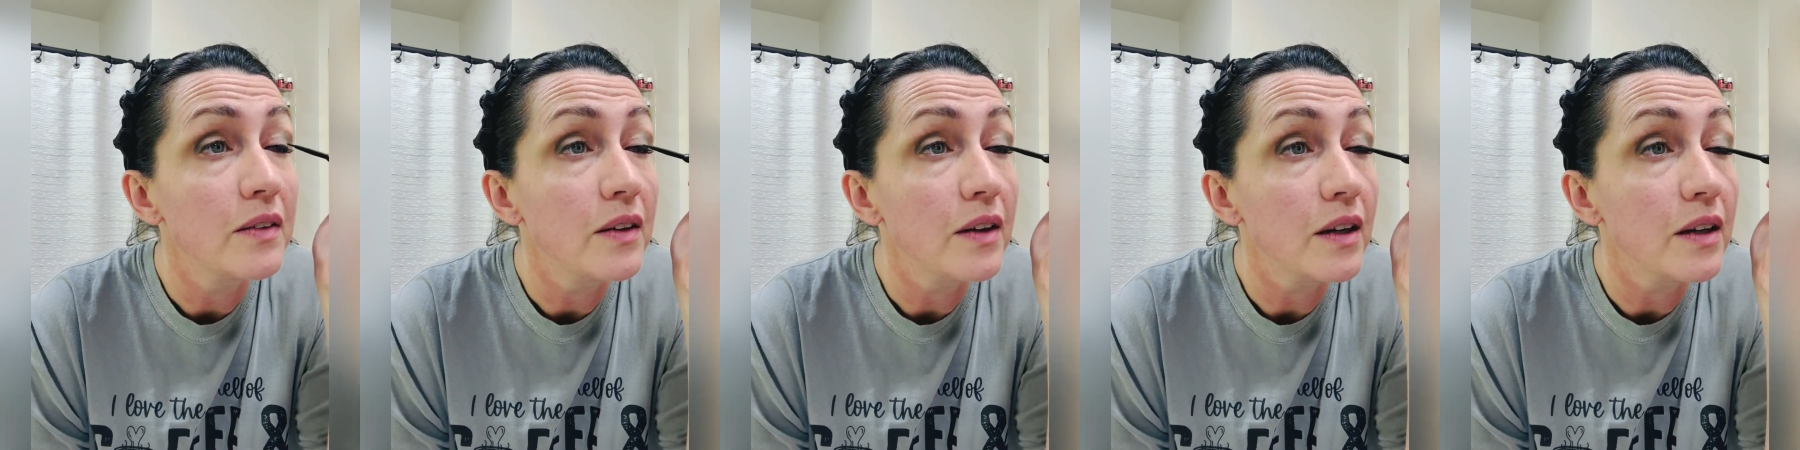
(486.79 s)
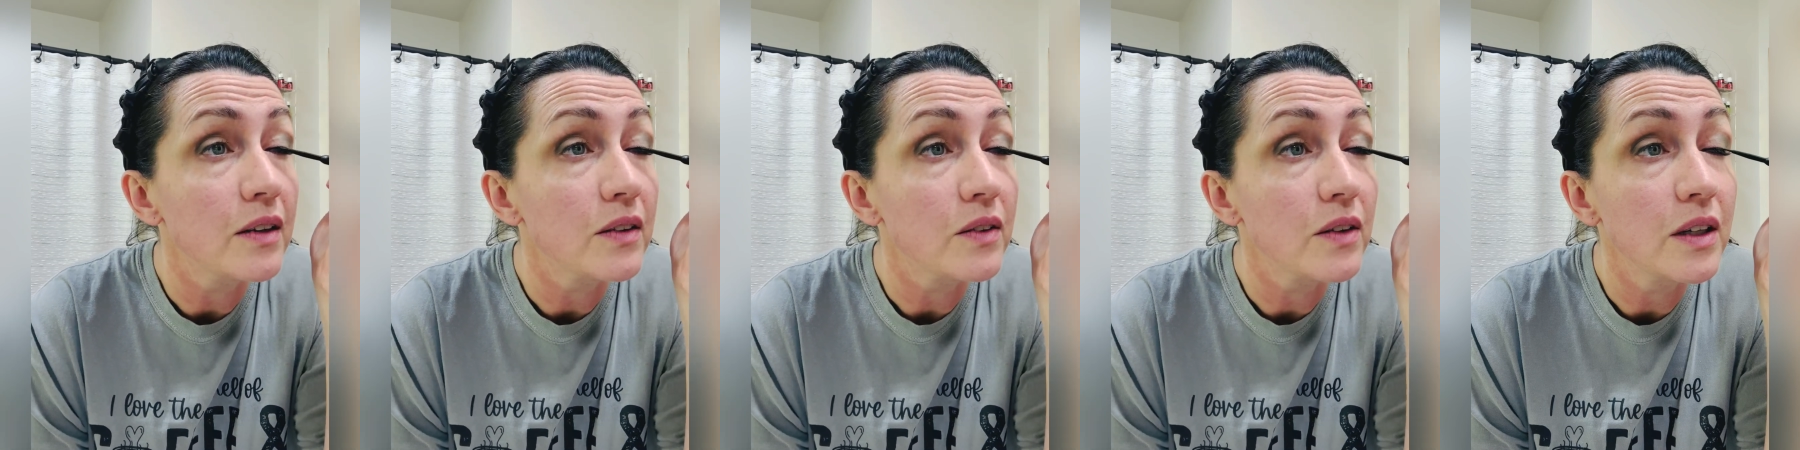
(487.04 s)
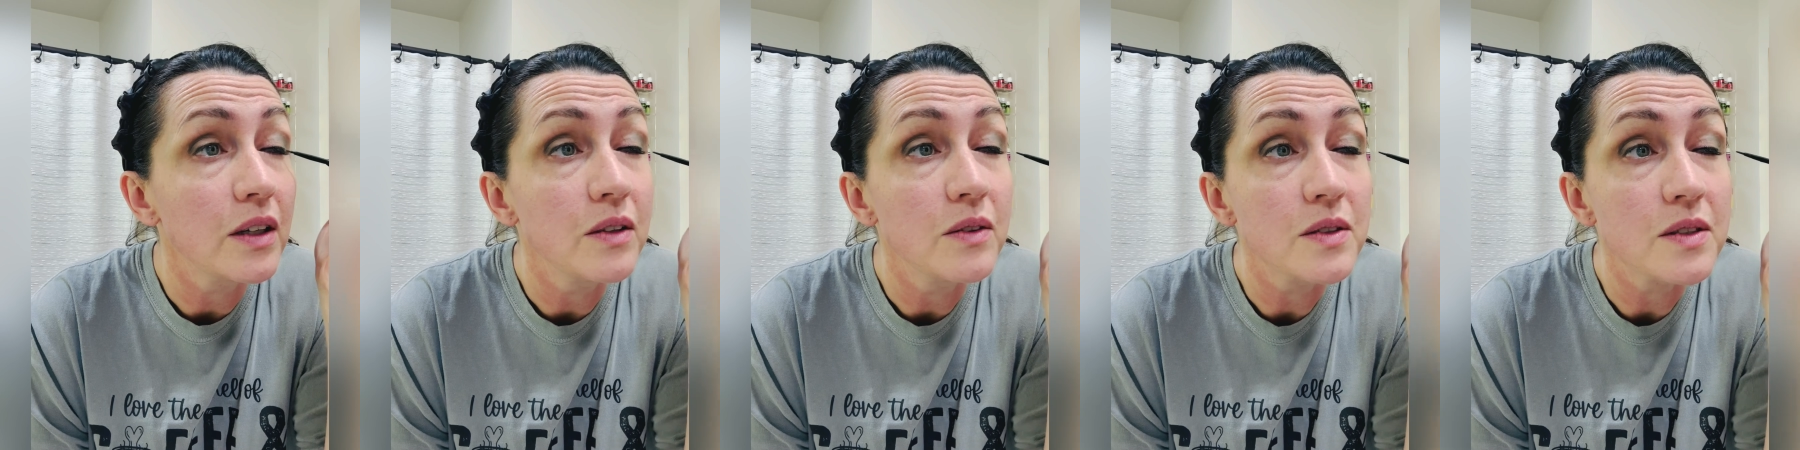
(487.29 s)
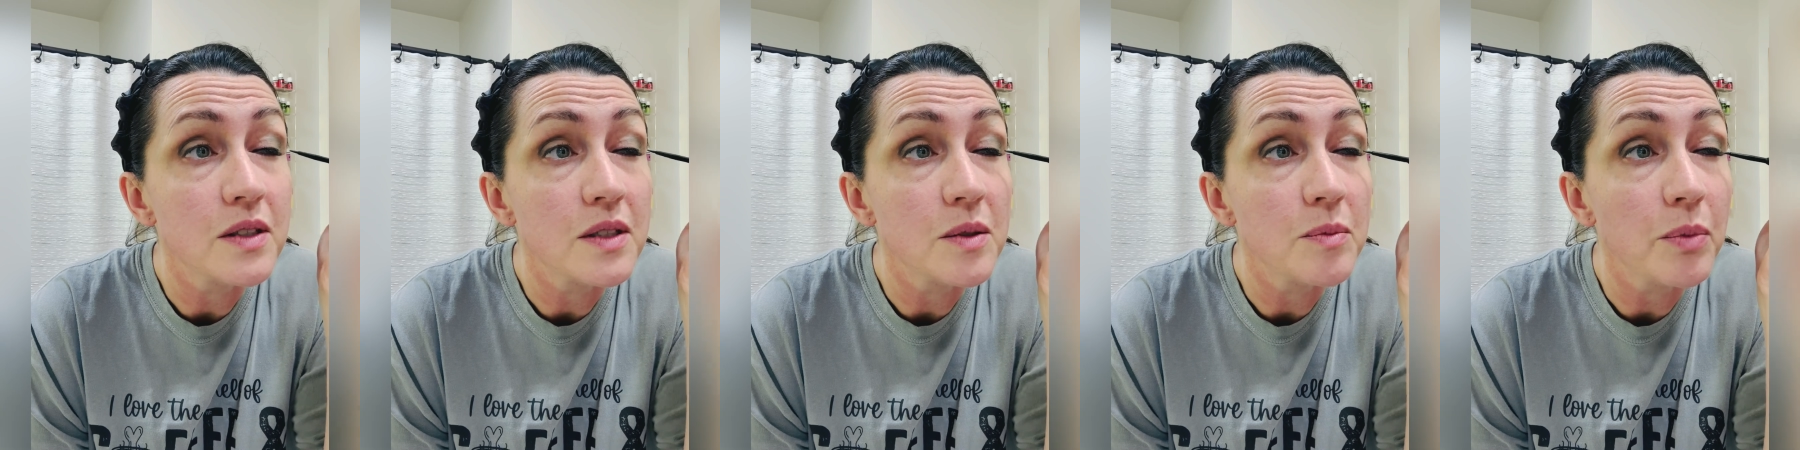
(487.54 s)
it. So I use
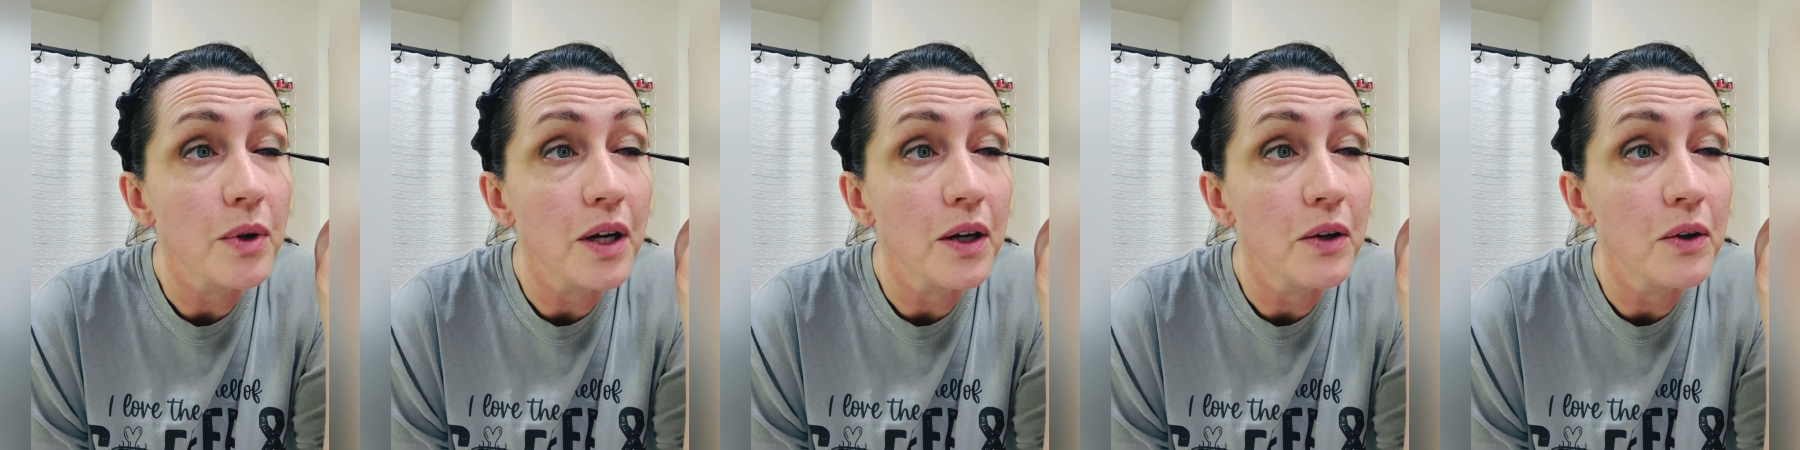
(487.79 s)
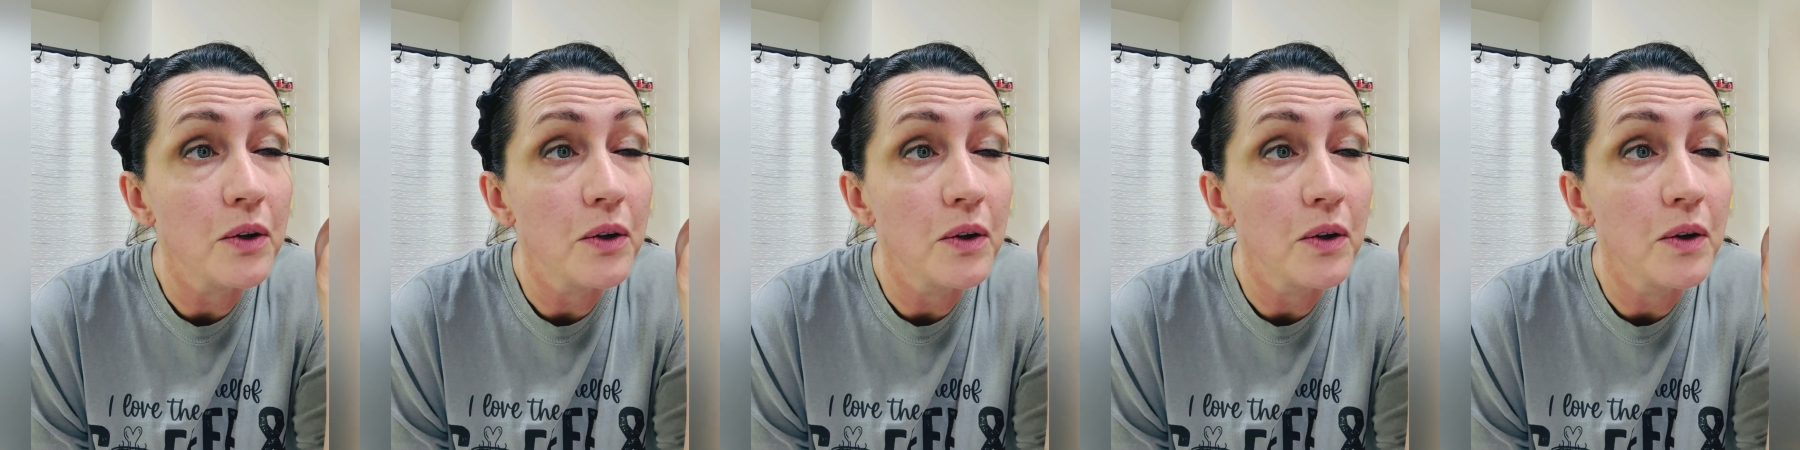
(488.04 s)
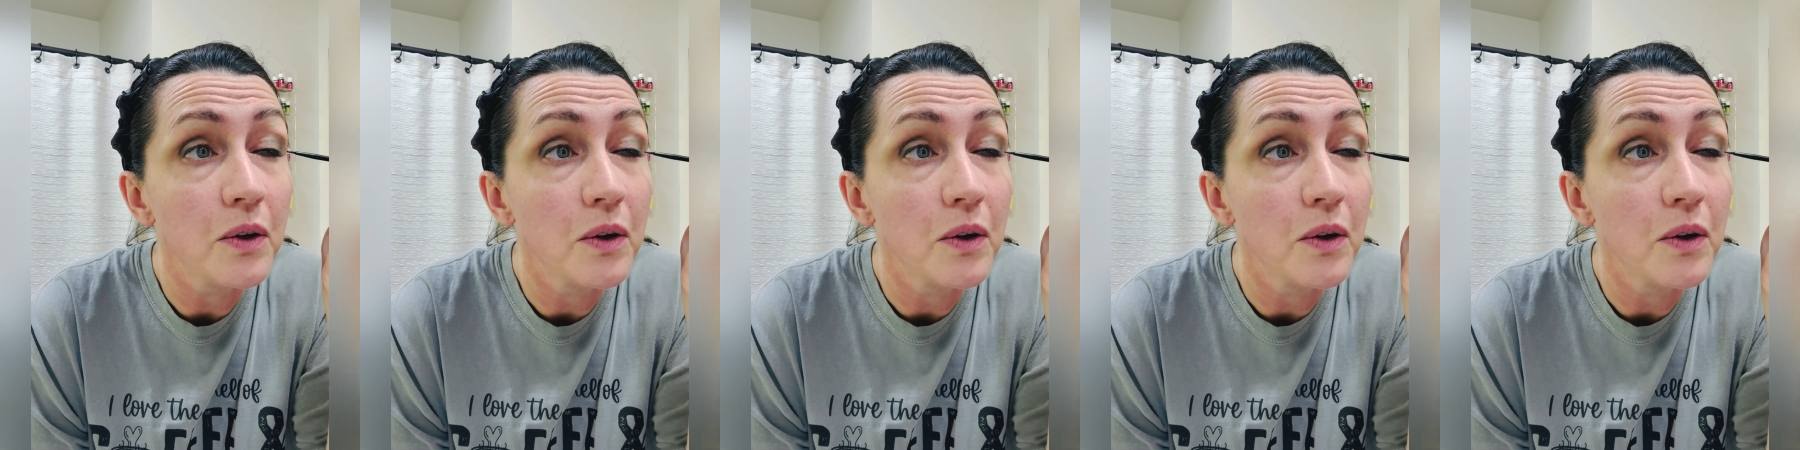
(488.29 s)
this brush.